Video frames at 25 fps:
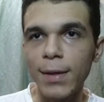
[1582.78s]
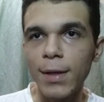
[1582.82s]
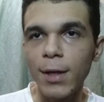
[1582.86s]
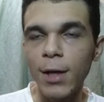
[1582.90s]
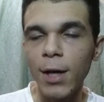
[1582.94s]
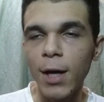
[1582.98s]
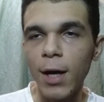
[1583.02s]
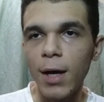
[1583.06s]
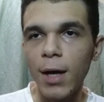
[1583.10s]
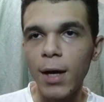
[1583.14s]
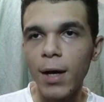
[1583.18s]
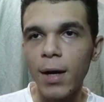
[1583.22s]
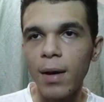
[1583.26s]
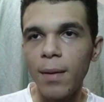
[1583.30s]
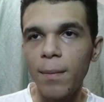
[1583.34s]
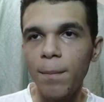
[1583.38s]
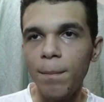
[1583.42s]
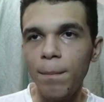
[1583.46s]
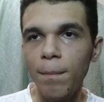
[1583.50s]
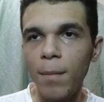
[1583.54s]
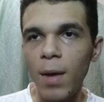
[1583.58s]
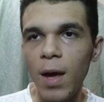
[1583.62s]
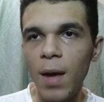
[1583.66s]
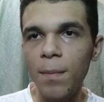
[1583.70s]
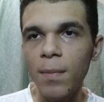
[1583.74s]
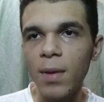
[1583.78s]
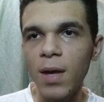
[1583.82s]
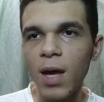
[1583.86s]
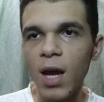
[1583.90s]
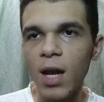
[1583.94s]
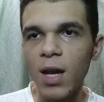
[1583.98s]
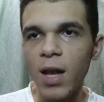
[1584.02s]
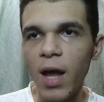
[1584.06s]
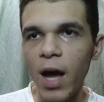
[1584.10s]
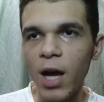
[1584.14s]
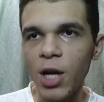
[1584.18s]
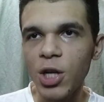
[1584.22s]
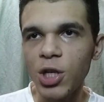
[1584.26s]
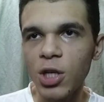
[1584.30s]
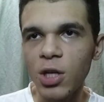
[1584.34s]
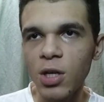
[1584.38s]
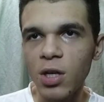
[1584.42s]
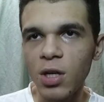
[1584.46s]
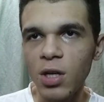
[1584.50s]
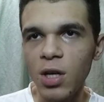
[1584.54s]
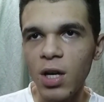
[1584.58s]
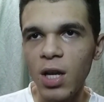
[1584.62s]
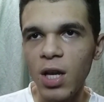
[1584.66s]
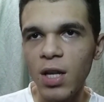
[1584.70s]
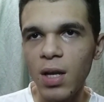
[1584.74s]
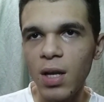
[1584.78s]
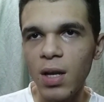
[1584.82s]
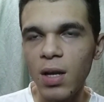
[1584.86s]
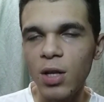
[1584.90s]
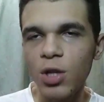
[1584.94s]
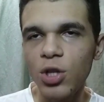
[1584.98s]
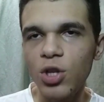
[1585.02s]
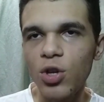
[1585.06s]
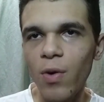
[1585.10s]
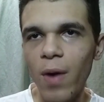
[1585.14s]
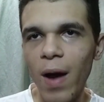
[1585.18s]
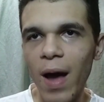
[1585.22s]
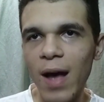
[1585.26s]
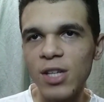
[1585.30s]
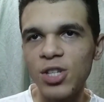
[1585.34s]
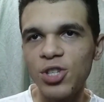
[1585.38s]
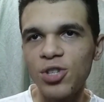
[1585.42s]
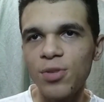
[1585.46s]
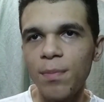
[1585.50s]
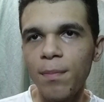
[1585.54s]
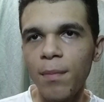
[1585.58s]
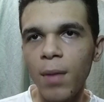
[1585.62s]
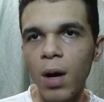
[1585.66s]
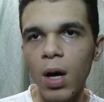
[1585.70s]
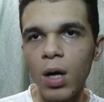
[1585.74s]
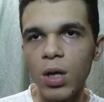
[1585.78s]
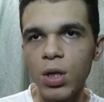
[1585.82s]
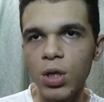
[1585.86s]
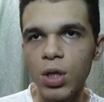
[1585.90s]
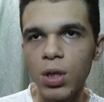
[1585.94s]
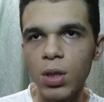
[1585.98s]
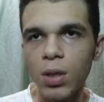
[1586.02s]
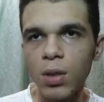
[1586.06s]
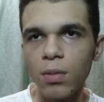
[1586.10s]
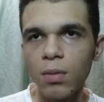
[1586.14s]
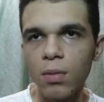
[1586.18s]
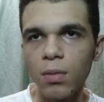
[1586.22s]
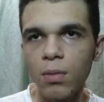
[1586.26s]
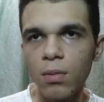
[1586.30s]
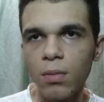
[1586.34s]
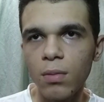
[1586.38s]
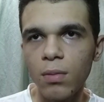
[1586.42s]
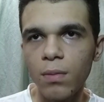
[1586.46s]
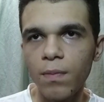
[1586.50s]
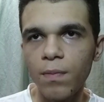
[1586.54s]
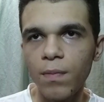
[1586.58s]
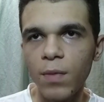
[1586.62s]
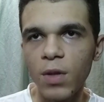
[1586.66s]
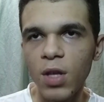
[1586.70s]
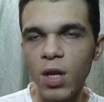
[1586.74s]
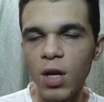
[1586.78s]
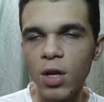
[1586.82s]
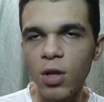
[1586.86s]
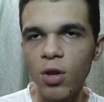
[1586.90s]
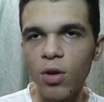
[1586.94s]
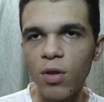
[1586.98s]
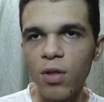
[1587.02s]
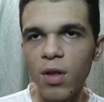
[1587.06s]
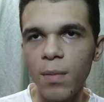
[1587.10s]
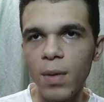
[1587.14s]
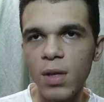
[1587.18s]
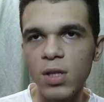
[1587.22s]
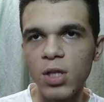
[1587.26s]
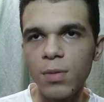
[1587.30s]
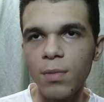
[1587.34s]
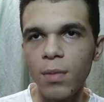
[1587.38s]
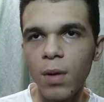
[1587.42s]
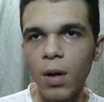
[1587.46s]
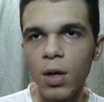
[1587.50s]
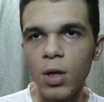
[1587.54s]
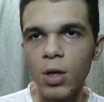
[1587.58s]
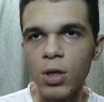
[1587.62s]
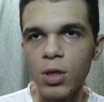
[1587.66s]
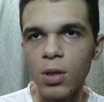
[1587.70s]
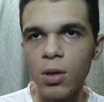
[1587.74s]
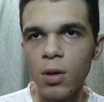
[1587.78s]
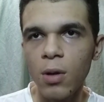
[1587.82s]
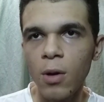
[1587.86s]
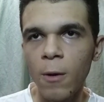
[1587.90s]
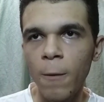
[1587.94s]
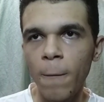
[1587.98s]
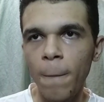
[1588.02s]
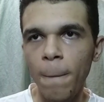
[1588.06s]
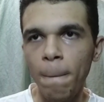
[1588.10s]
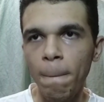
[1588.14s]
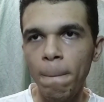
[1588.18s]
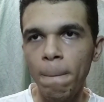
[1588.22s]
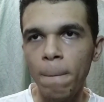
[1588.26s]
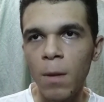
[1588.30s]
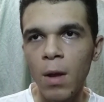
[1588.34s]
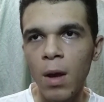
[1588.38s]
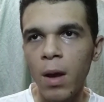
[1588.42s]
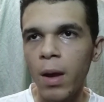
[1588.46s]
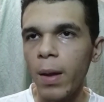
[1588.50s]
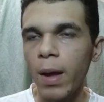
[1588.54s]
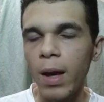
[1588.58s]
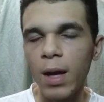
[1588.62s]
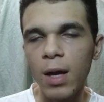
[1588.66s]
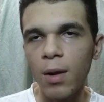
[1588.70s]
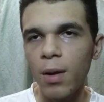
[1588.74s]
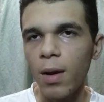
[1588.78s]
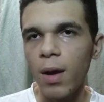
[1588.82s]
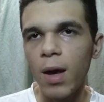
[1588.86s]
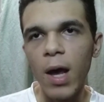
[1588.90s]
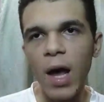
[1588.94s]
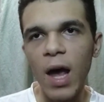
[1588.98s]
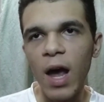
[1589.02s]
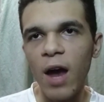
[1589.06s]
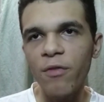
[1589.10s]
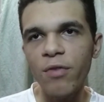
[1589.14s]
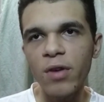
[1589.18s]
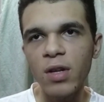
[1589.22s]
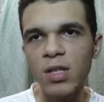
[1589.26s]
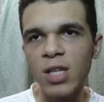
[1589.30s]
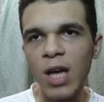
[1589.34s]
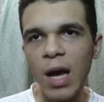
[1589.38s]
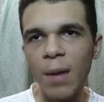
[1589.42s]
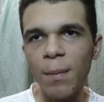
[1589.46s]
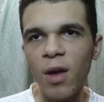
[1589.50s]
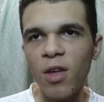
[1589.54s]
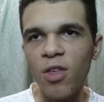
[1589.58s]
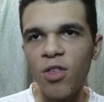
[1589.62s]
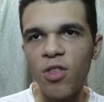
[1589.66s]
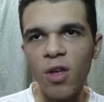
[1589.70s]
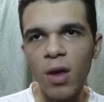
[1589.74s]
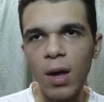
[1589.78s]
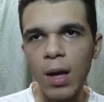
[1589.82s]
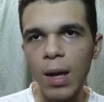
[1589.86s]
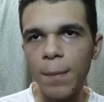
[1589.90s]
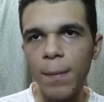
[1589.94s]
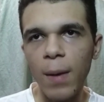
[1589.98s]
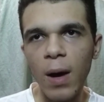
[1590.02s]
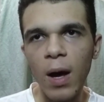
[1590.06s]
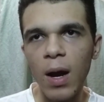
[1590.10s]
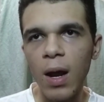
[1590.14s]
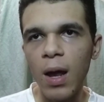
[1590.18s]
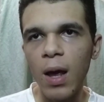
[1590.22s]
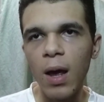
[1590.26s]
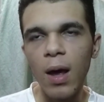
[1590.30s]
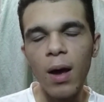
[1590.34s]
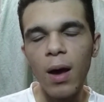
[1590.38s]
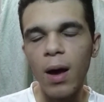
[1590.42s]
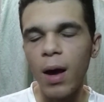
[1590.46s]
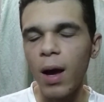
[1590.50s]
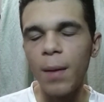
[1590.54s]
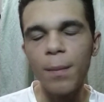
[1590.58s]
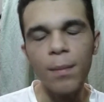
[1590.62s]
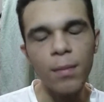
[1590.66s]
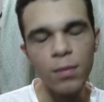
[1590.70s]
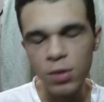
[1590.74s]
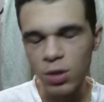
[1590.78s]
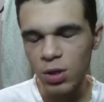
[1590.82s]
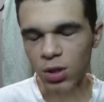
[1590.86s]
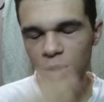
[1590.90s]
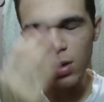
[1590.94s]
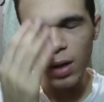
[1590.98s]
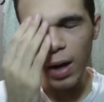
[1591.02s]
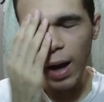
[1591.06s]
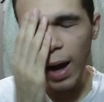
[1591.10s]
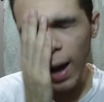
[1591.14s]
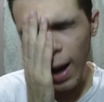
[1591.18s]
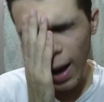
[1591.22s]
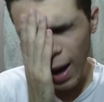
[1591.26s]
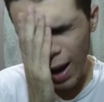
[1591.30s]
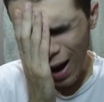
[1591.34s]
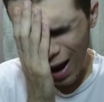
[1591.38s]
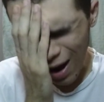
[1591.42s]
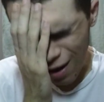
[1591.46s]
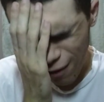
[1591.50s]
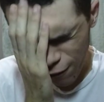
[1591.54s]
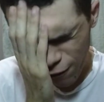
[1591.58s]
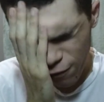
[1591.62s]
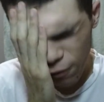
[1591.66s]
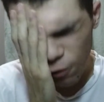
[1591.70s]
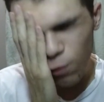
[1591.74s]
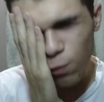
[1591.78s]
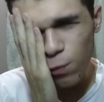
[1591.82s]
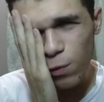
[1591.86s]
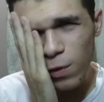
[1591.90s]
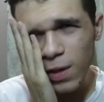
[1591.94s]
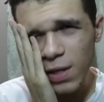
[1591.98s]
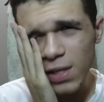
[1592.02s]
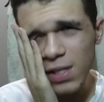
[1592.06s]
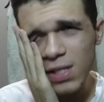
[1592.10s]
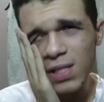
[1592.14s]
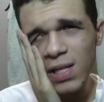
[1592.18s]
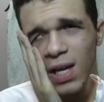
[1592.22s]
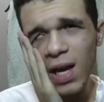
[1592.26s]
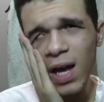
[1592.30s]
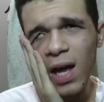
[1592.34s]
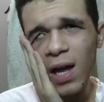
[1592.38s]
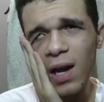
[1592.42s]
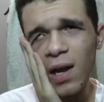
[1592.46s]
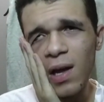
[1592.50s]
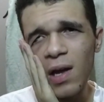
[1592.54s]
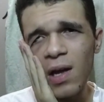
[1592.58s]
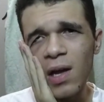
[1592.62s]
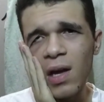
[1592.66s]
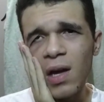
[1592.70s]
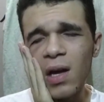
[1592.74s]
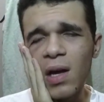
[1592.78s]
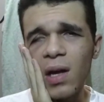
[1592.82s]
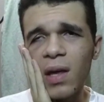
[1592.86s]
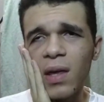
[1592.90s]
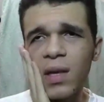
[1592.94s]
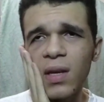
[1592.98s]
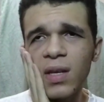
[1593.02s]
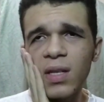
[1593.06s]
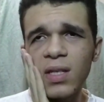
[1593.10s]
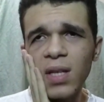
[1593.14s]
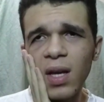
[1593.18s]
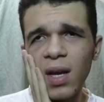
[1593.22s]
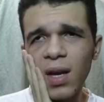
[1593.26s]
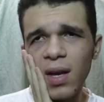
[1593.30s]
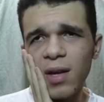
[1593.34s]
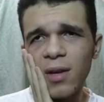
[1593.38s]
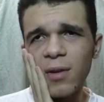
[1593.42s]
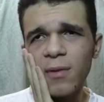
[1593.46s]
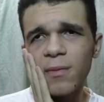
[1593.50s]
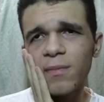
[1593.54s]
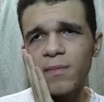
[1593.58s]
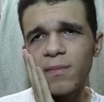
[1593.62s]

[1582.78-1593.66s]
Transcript: nah, MK Dasher, he didn't do as much. He didn't do them as much. Like, every time I think about it, I'm, I, I feel really sad. Because, like,